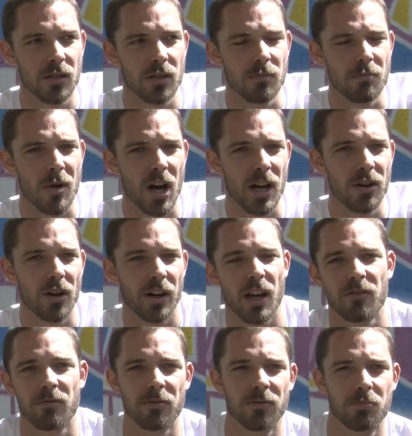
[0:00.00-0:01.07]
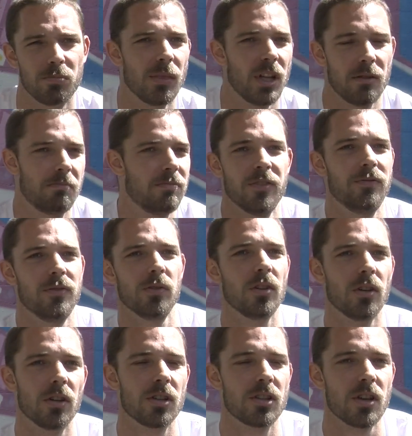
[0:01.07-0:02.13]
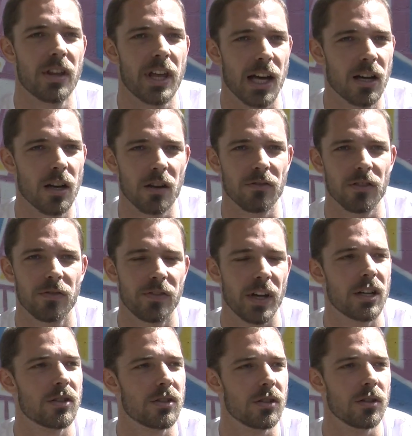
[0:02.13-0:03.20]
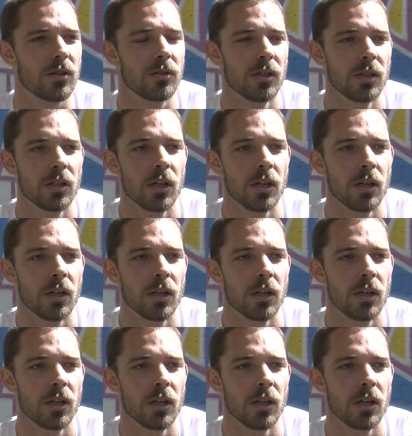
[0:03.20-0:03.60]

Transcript: you might not have like before, so that kind of affects you,